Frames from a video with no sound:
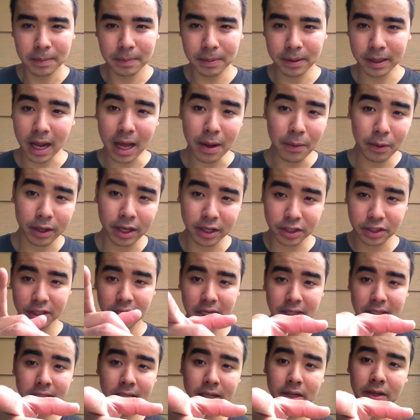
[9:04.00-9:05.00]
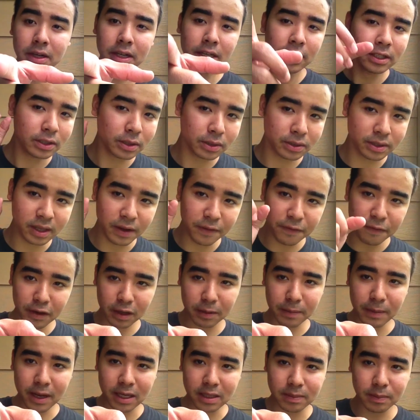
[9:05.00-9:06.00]
But I will catch you guys later. So stay funky,
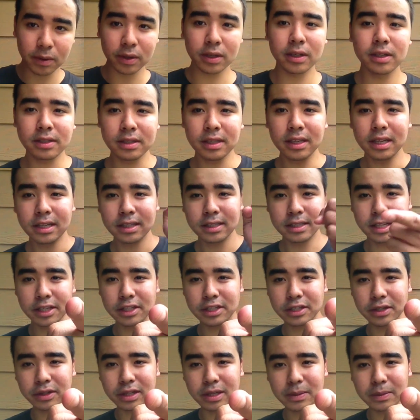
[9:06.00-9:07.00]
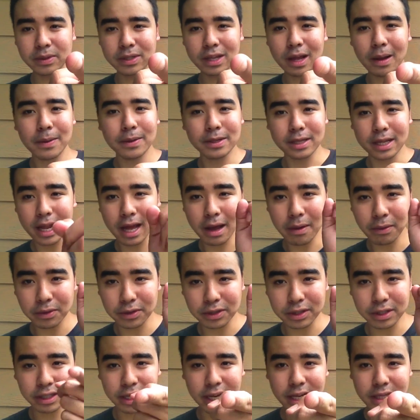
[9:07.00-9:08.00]
brass monkeys. Stay chill, Kimosabis, and I will
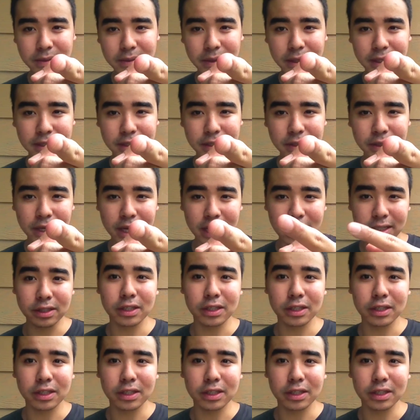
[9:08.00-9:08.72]
see you guys when I see you guys.